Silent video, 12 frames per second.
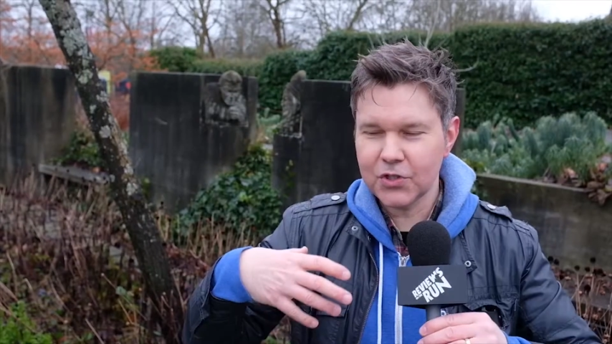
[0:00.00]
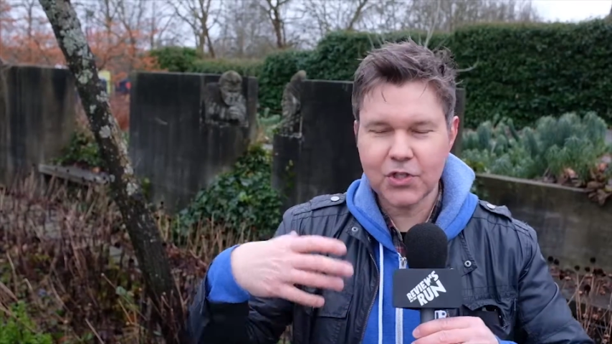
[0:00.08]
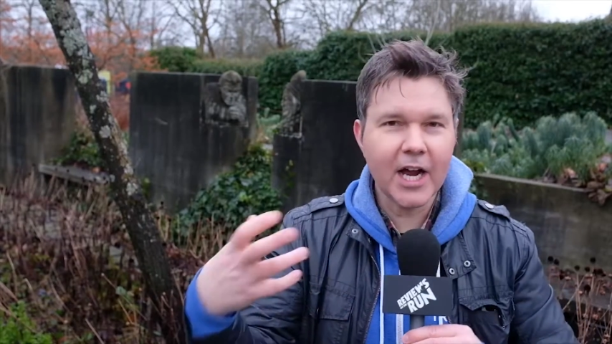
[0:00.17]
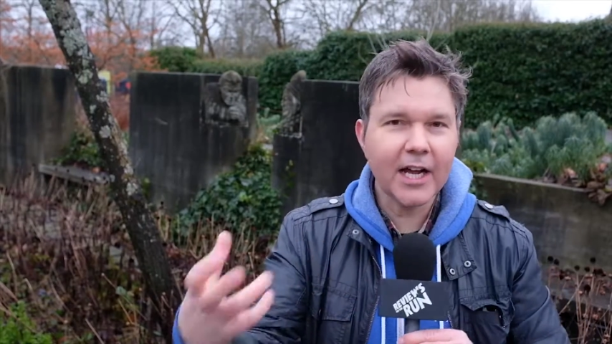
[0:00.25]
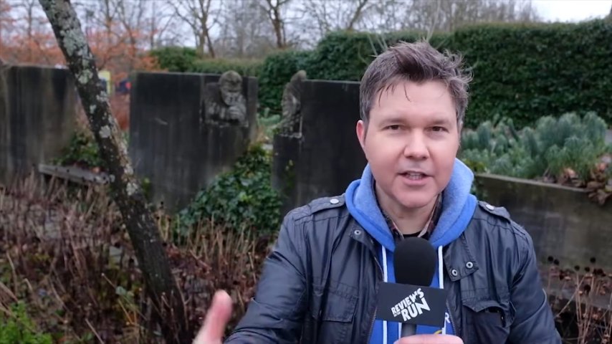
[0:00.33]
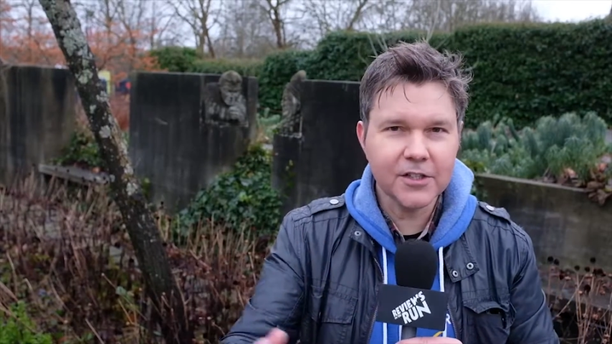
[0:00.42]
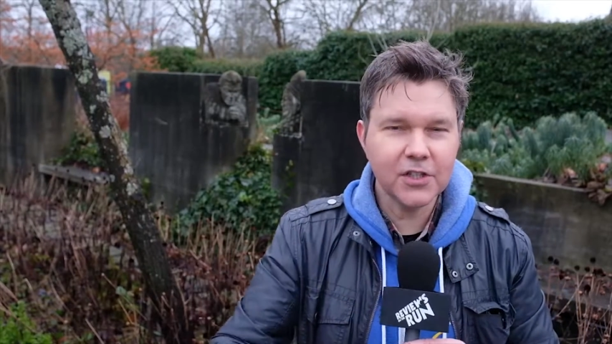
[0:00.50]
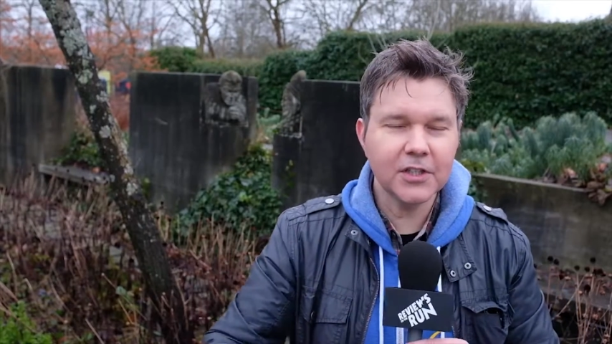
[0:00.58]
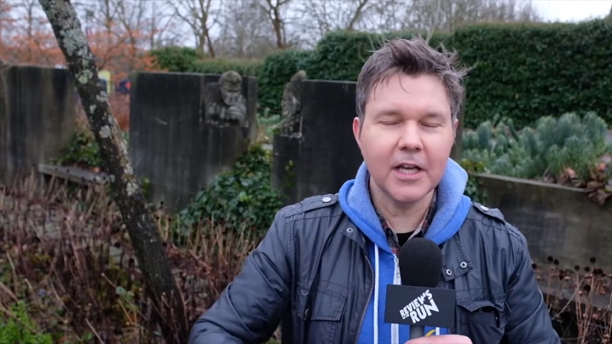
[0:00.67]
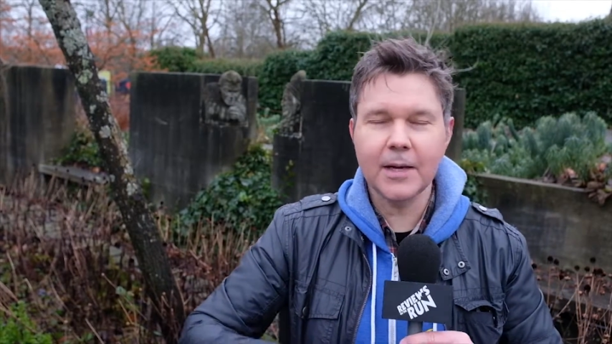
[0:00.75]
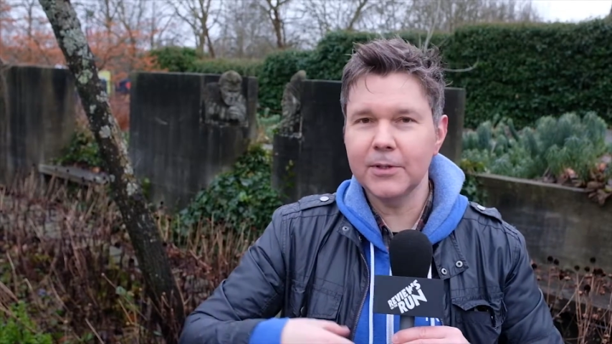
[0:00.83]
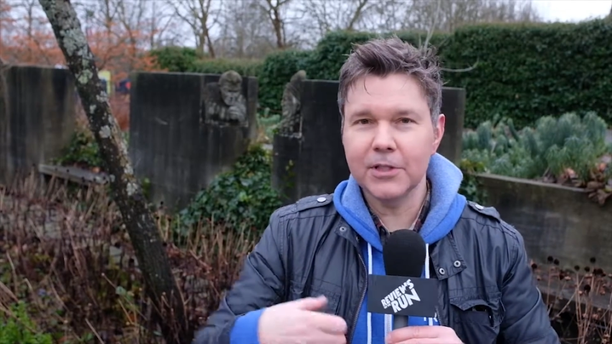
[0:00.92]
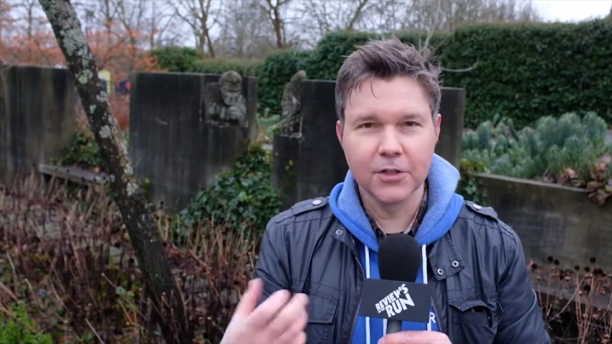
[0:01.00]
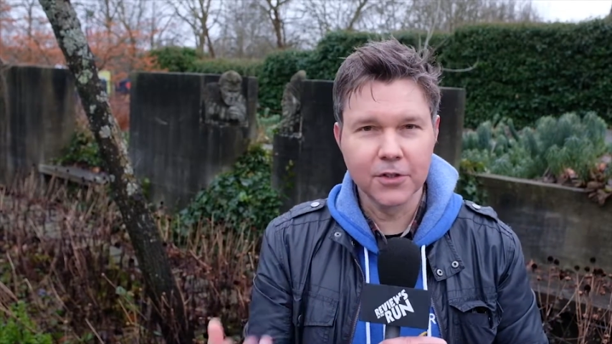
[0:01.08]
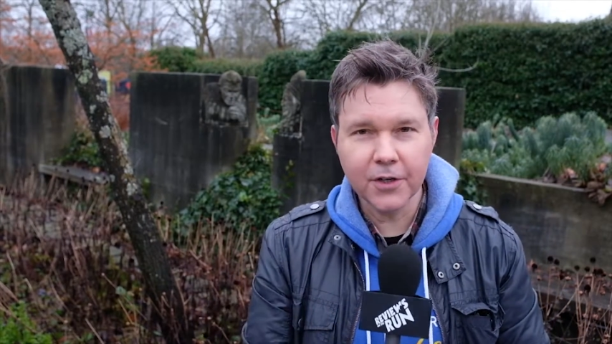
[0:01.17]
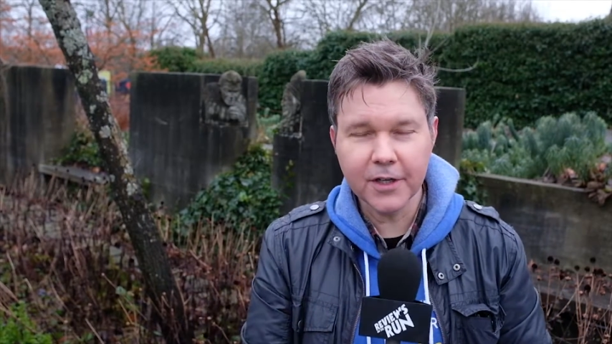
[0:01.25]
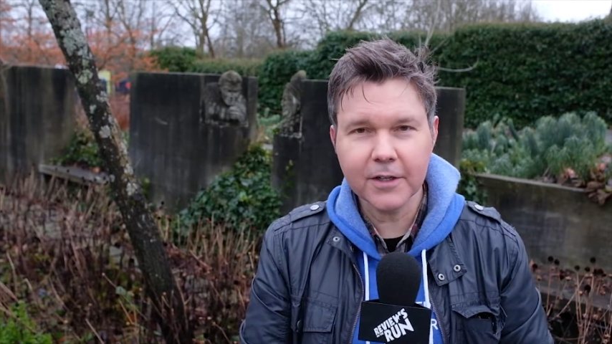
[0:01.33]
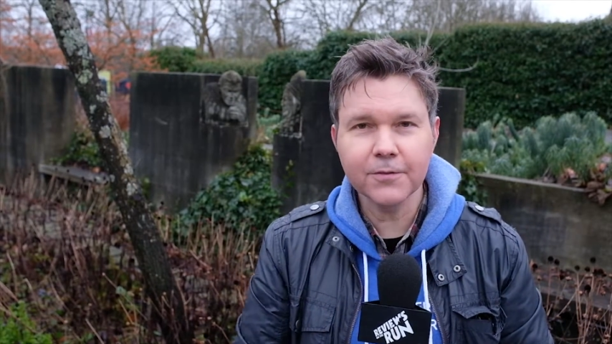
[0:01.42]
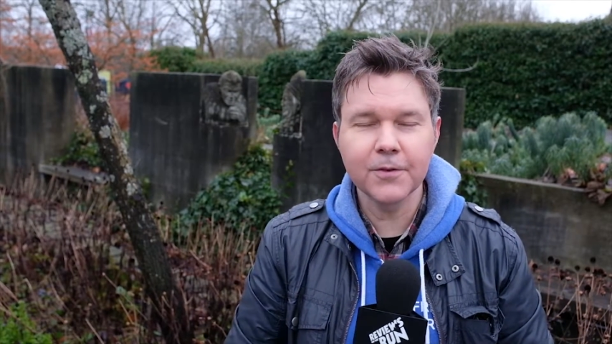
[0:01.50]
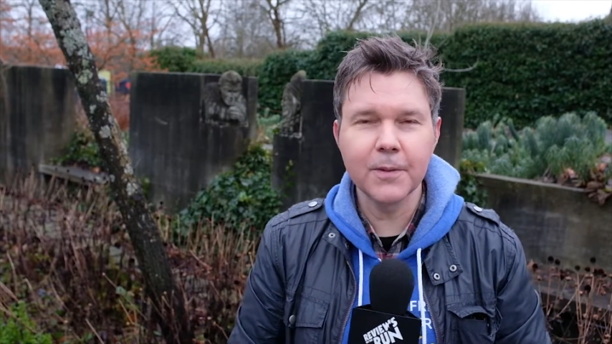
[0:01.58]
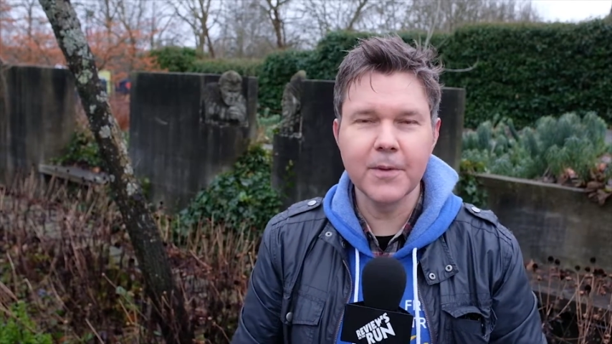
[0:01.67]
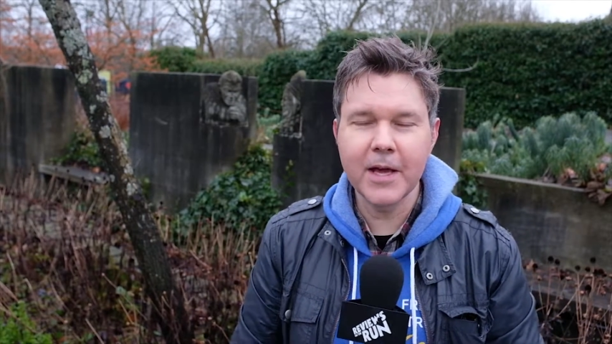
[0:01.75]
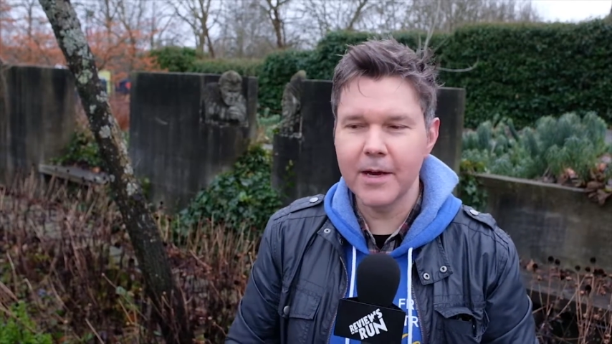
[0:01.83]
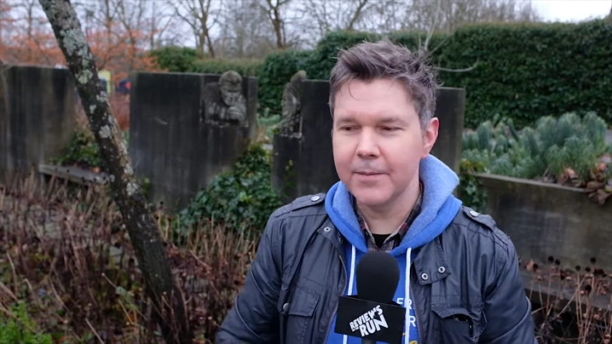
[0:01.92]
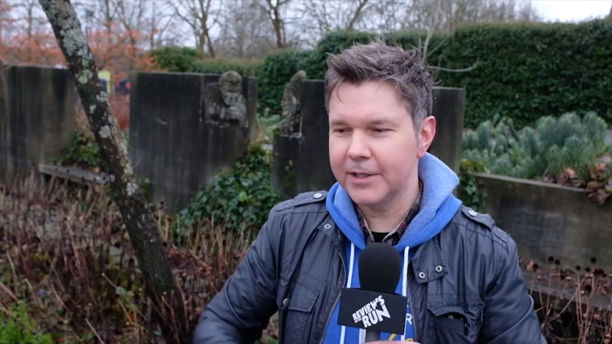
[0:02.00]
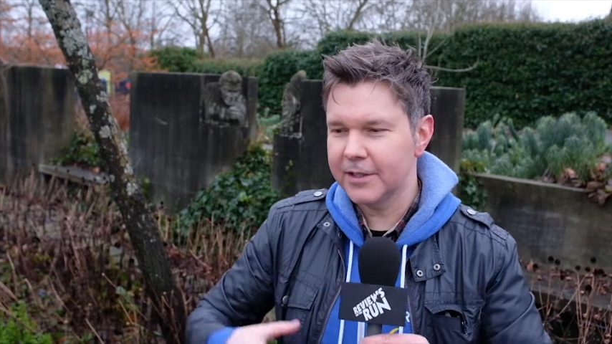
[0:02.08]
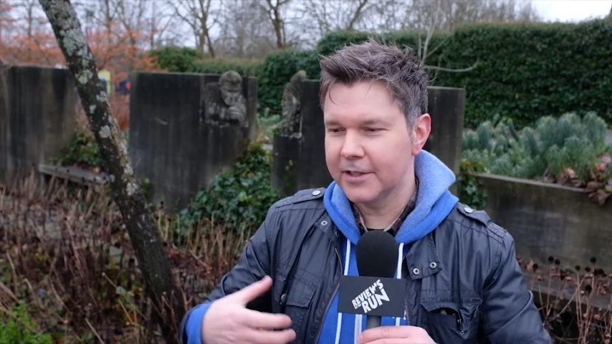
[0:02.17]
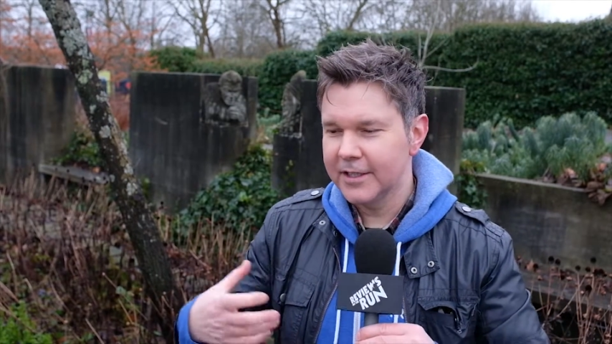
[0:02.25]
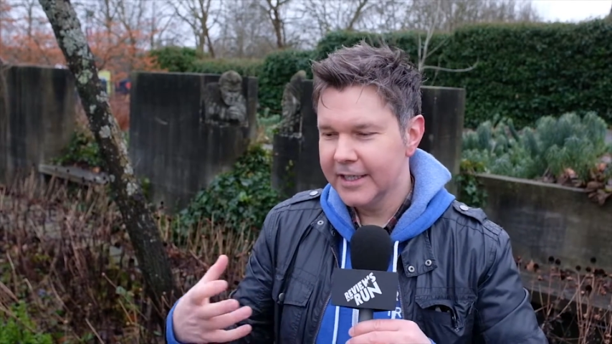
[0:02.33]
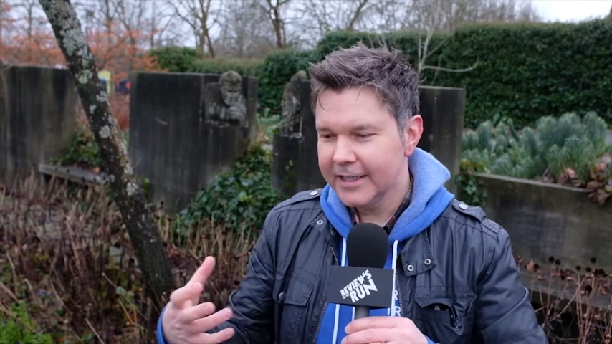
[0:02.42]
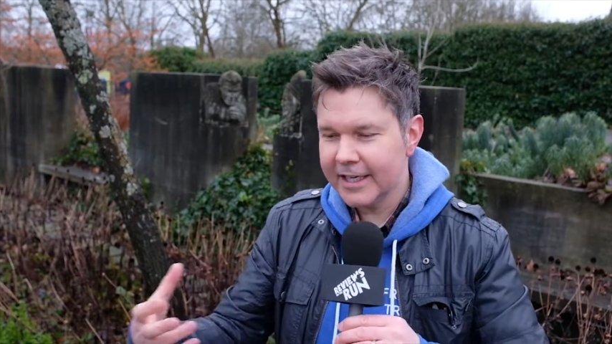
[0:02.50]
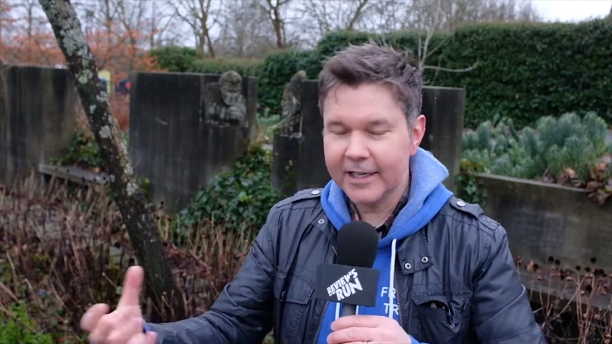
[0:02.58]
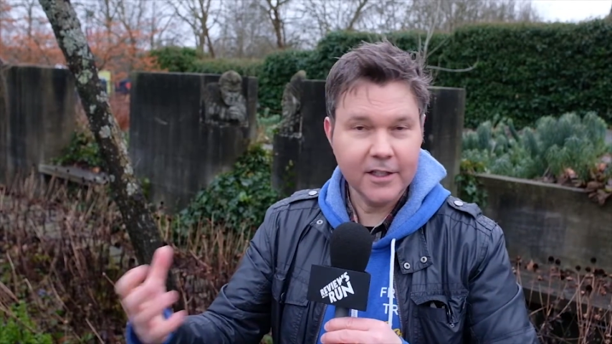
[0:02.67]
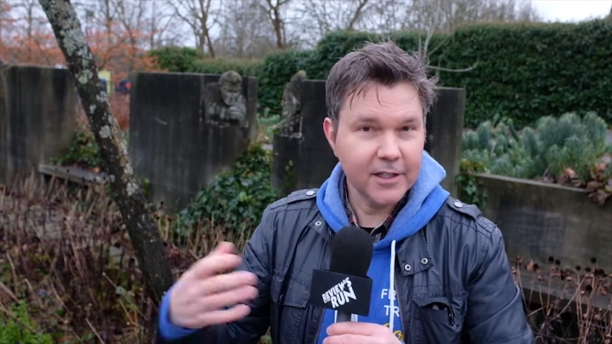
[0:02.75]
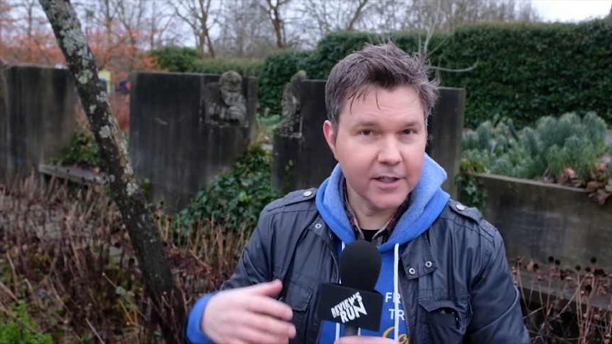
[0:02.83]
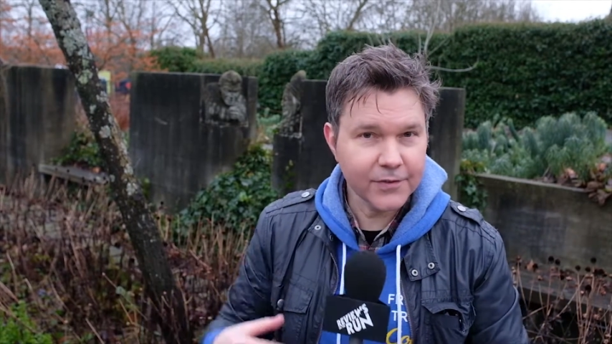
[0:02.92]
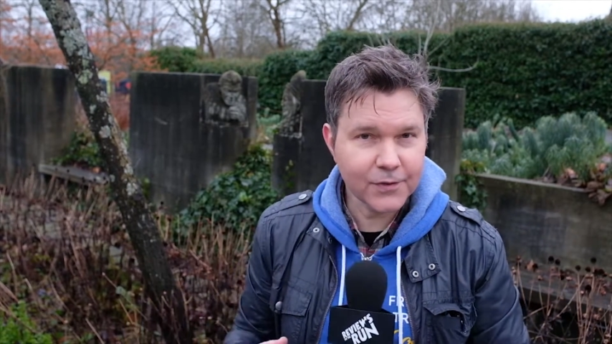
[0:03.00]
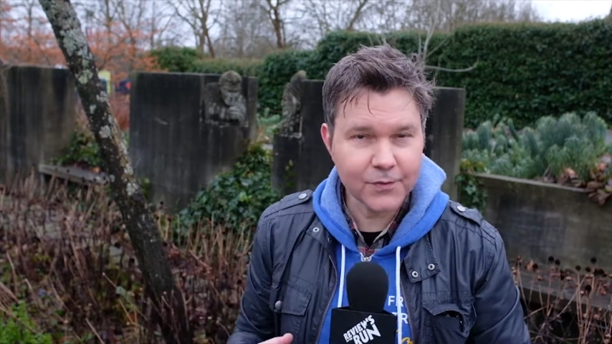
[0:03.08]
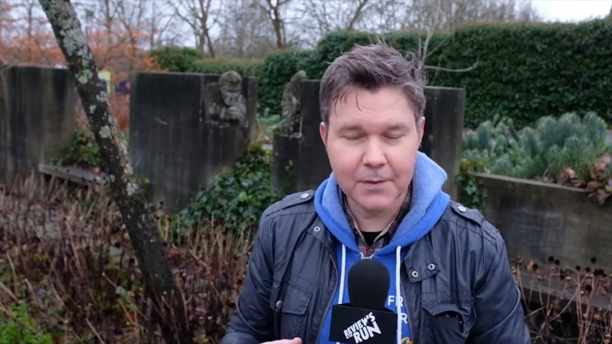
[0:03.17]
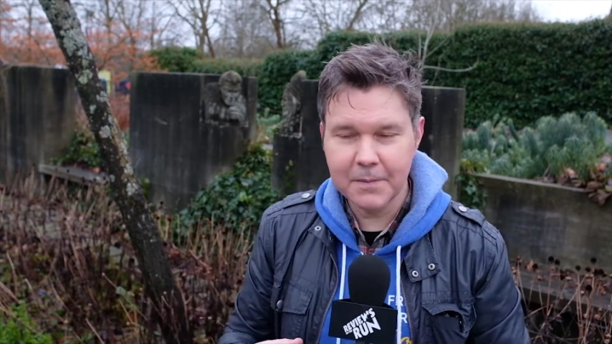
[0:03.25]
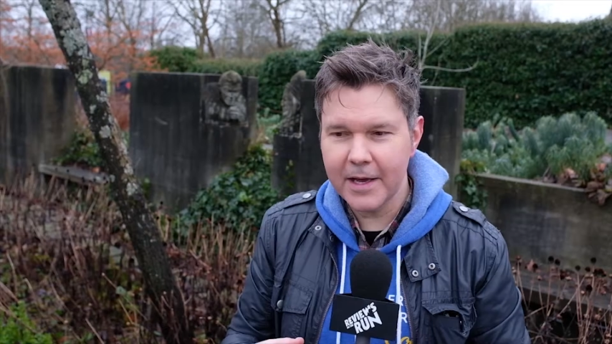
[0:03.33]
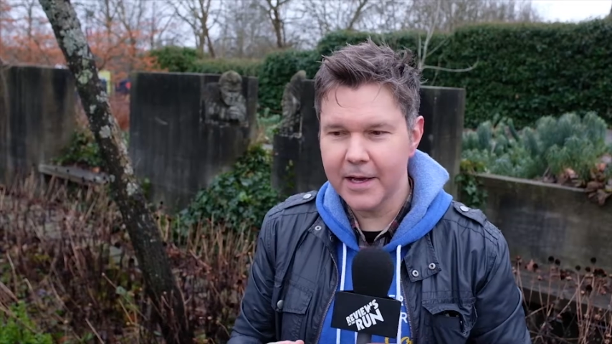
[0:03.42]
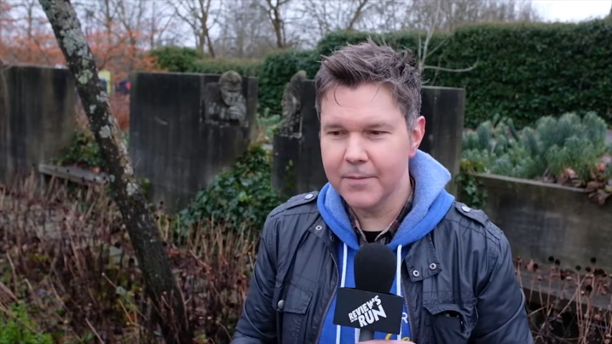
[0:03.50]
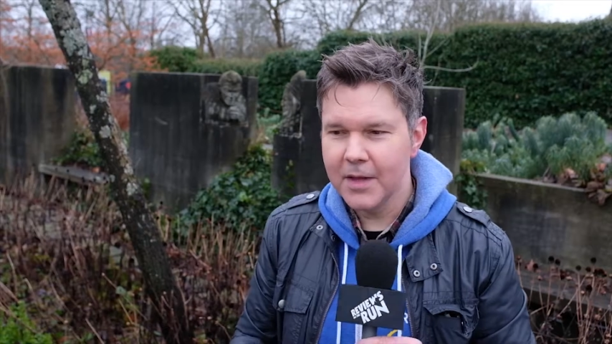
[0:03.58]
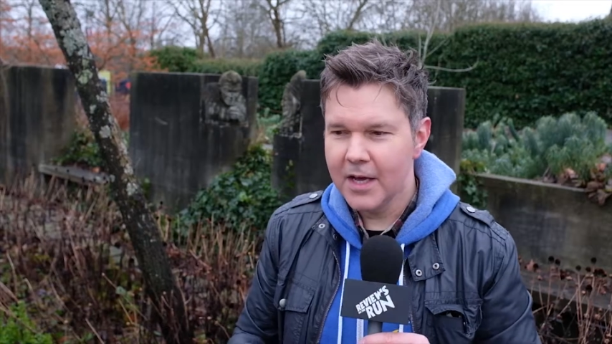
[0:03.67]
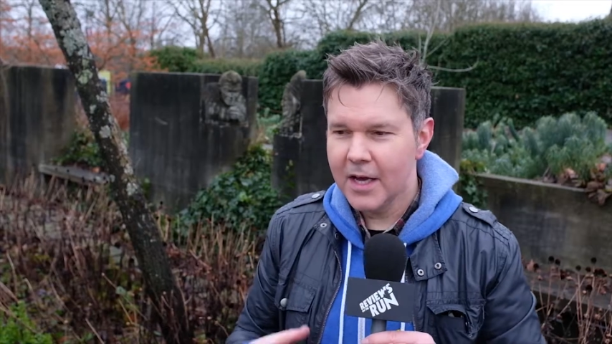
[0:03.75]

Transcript: challenging them, and you're learning from them, and you're getting gifts from them,